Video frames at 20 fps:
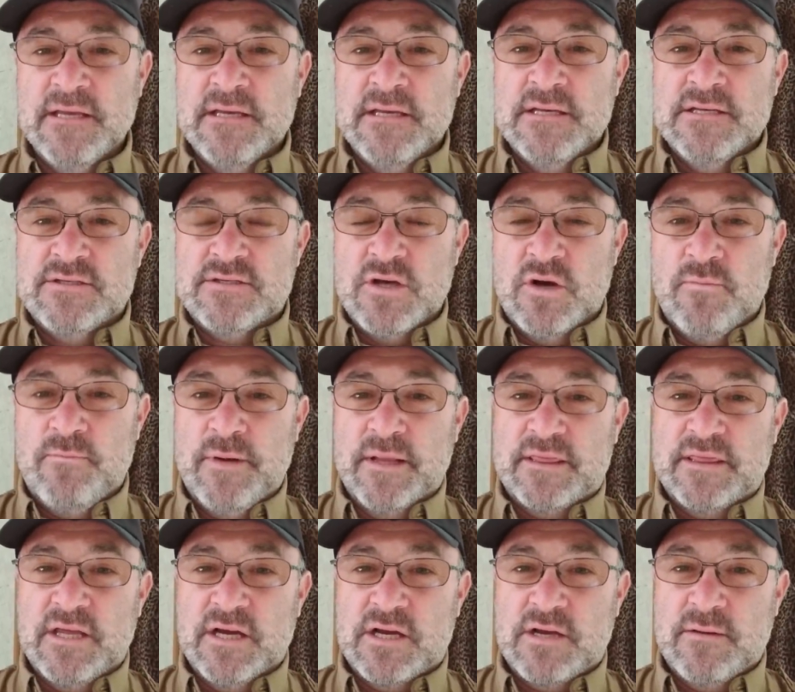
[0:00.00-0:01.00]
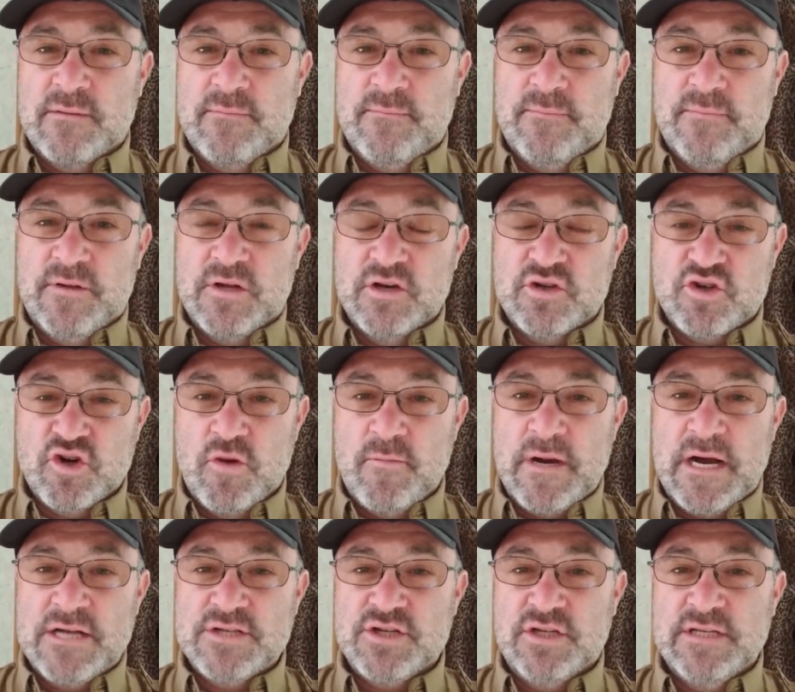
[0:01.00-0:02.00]
So, but the control
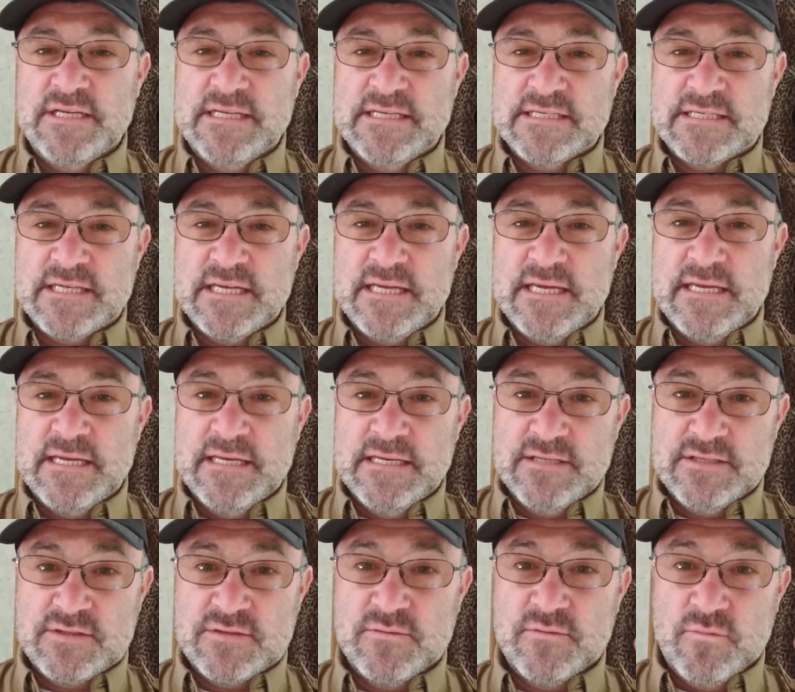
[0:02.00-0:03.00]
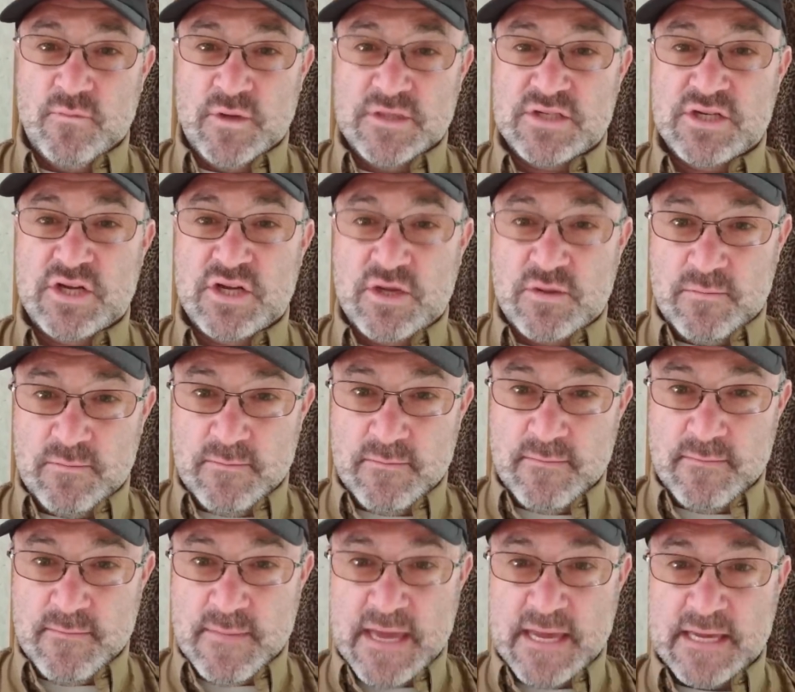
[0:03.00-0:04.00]
module is, is what's
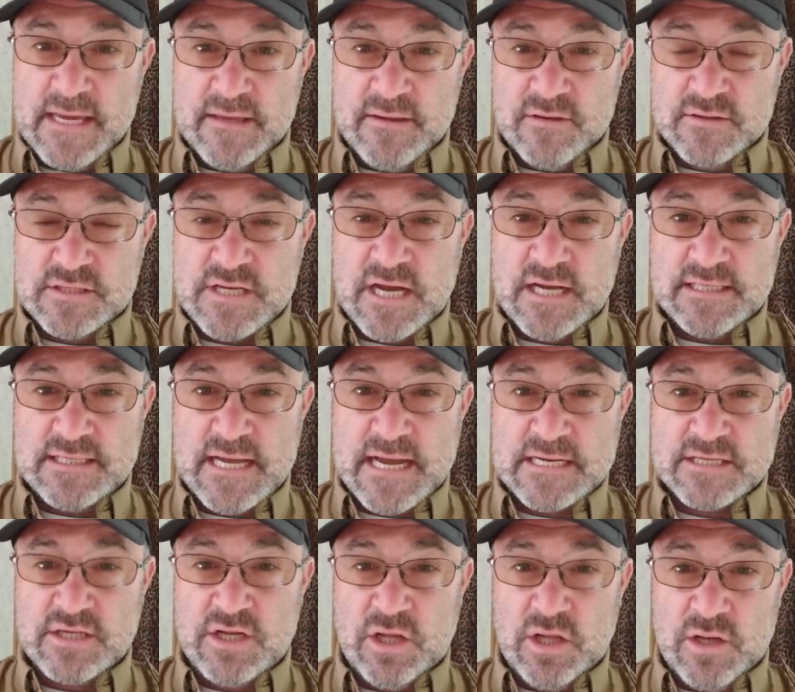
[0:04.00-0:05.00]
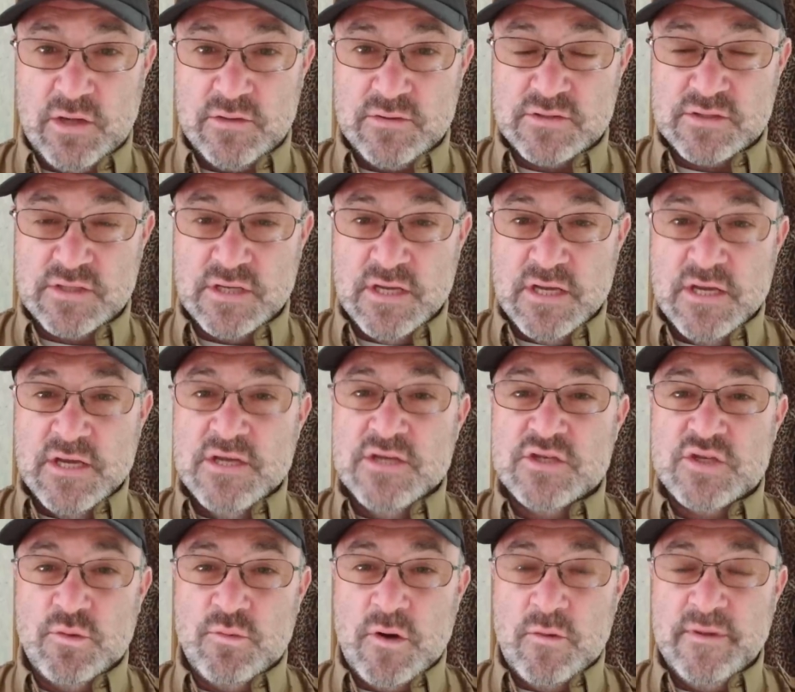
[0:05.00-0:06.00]
making those contacts close.
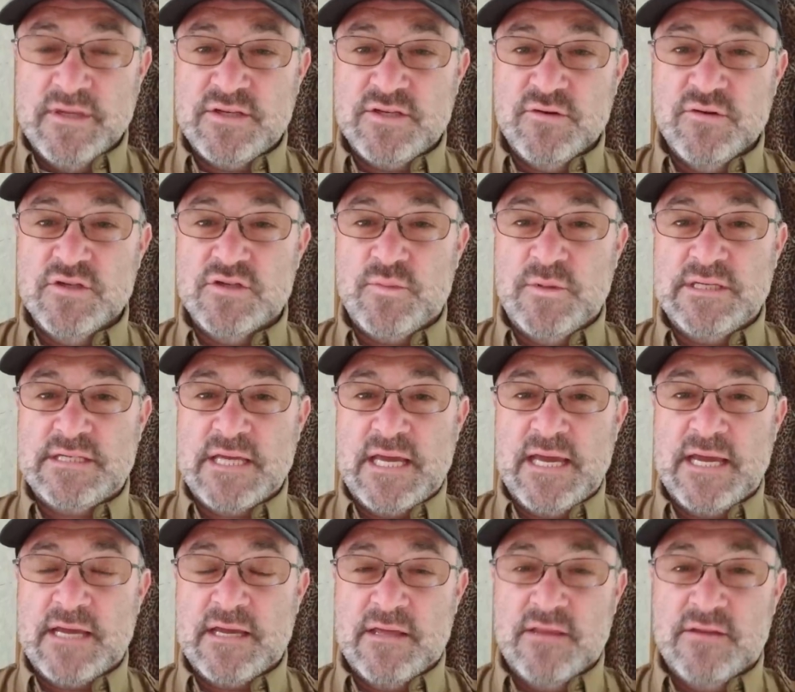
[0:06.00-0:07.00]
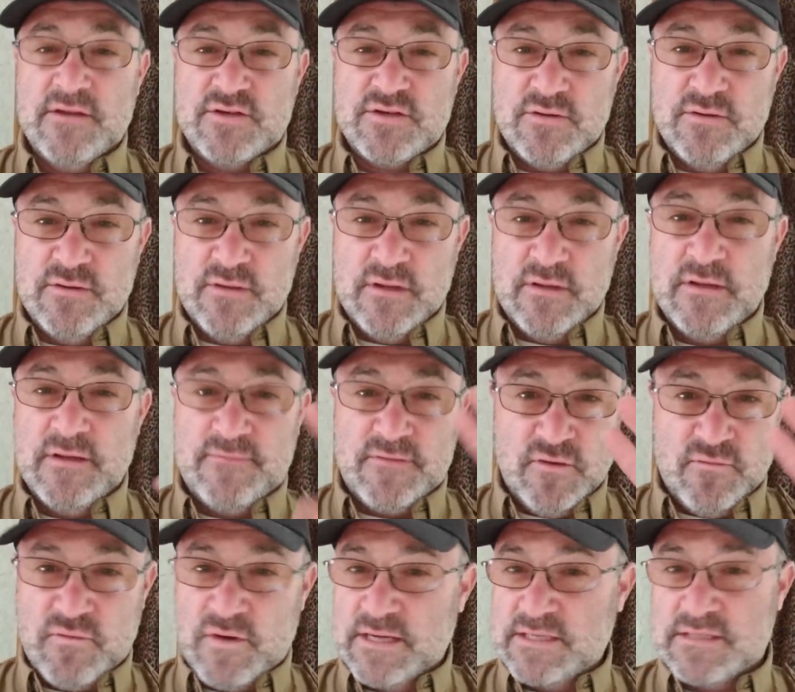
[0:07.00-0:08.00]
So what we do is we take the, if
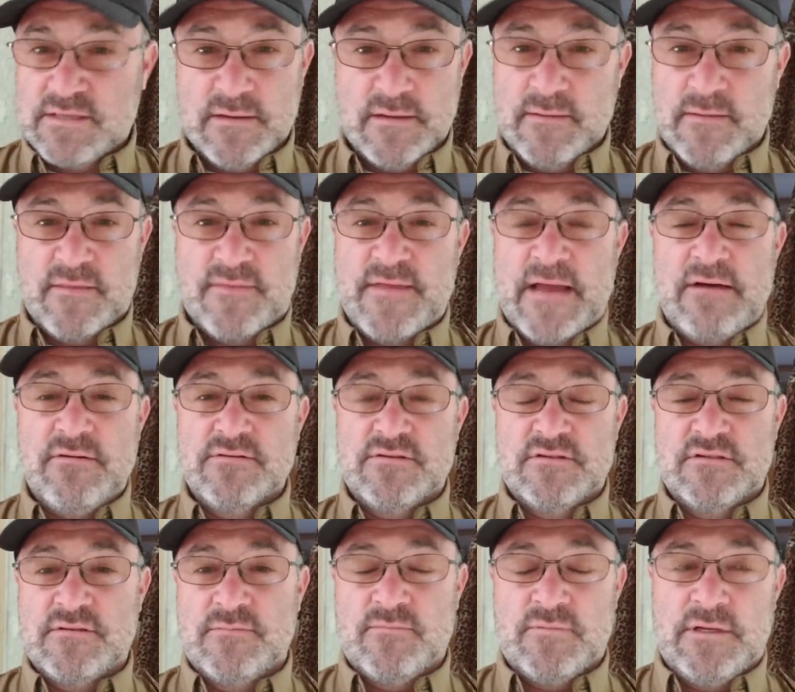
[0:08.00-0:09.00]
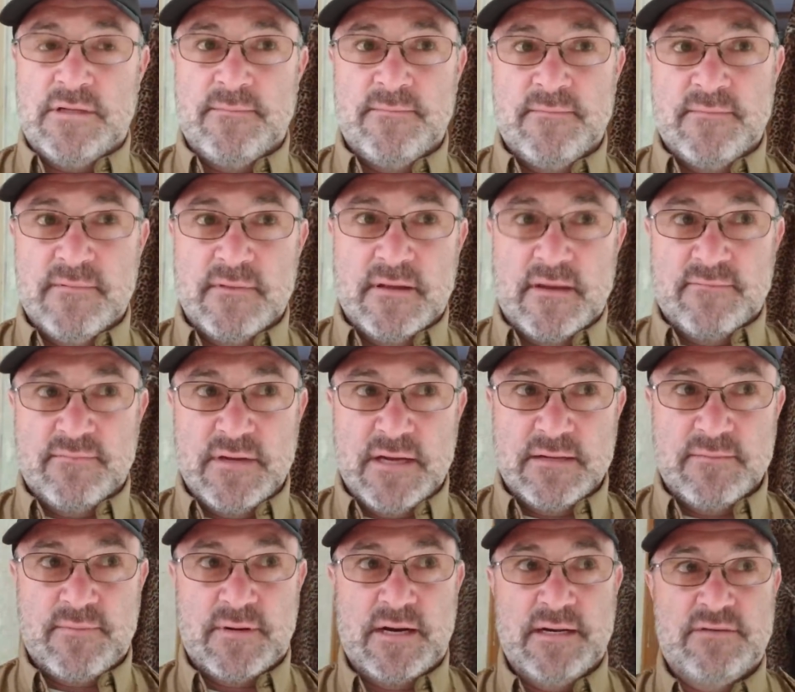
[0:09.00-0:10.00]
you've watched thousands of, well, I've
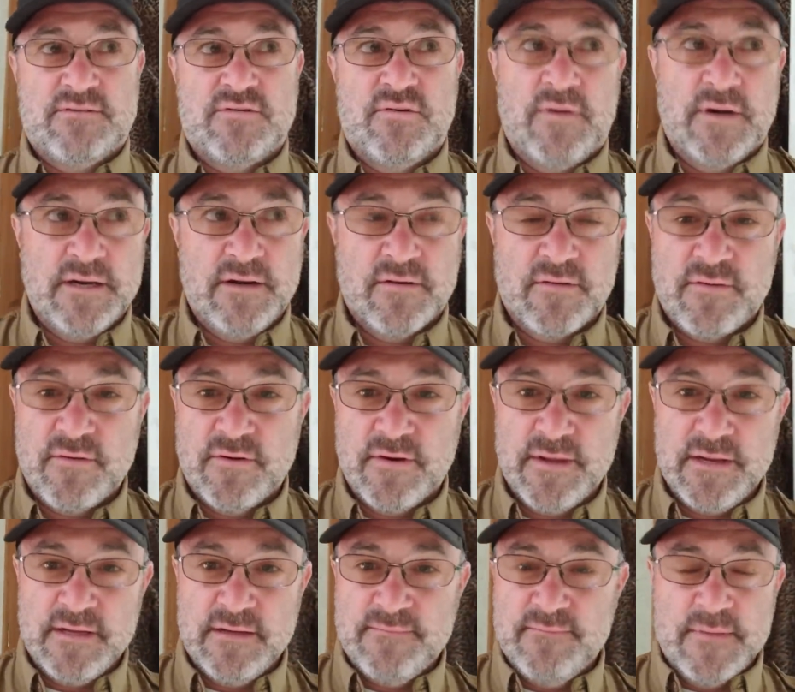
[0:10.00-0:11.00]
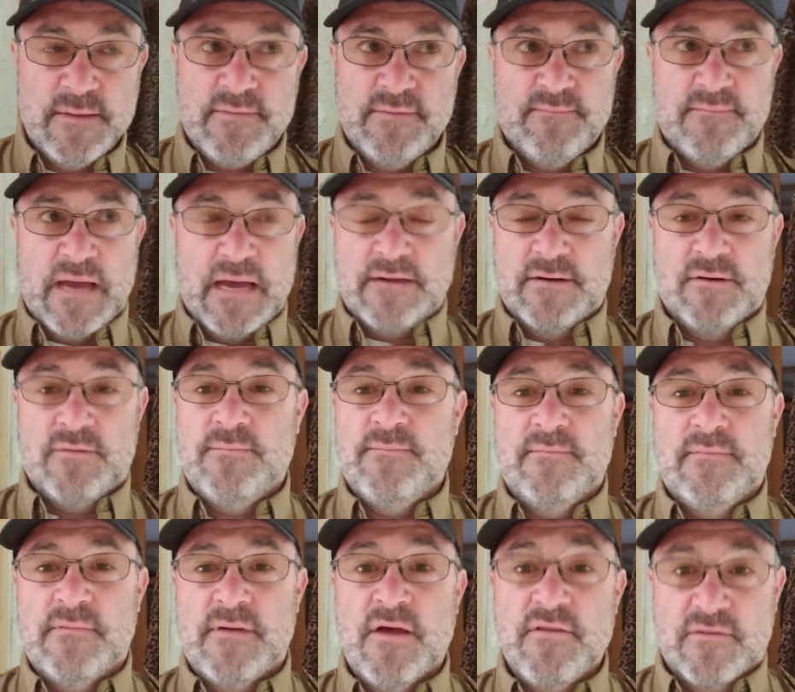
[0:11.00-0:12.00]
got probably 20 or 30, maybe, I don't know,
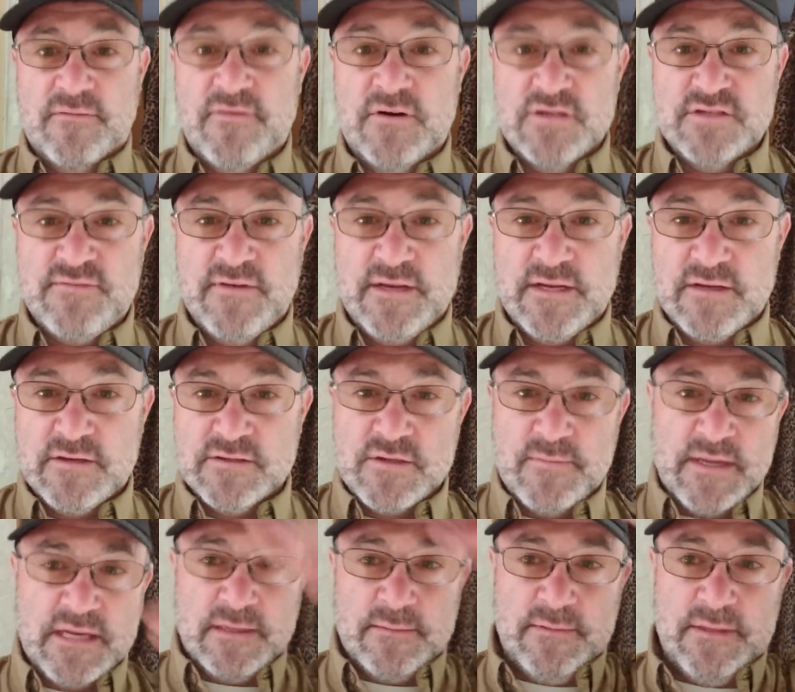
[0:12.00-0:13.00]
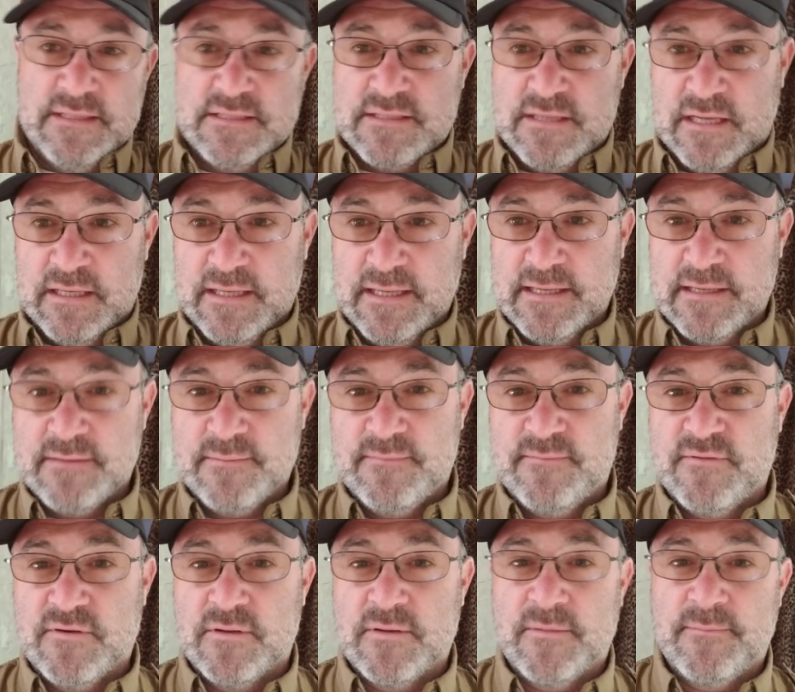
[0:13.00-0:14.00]
other furnace videos. I'll make a list, a link
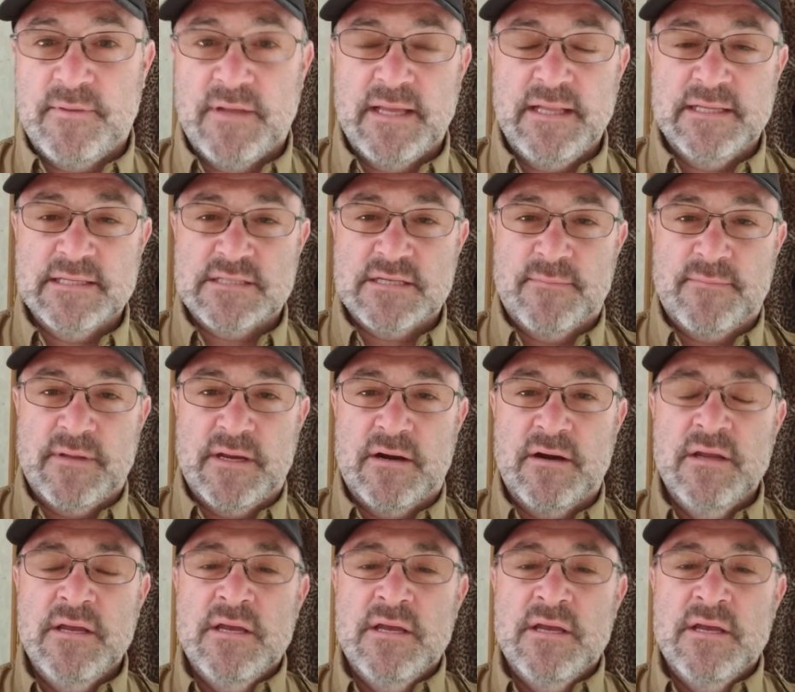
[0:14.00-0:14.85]
for the playlist up there.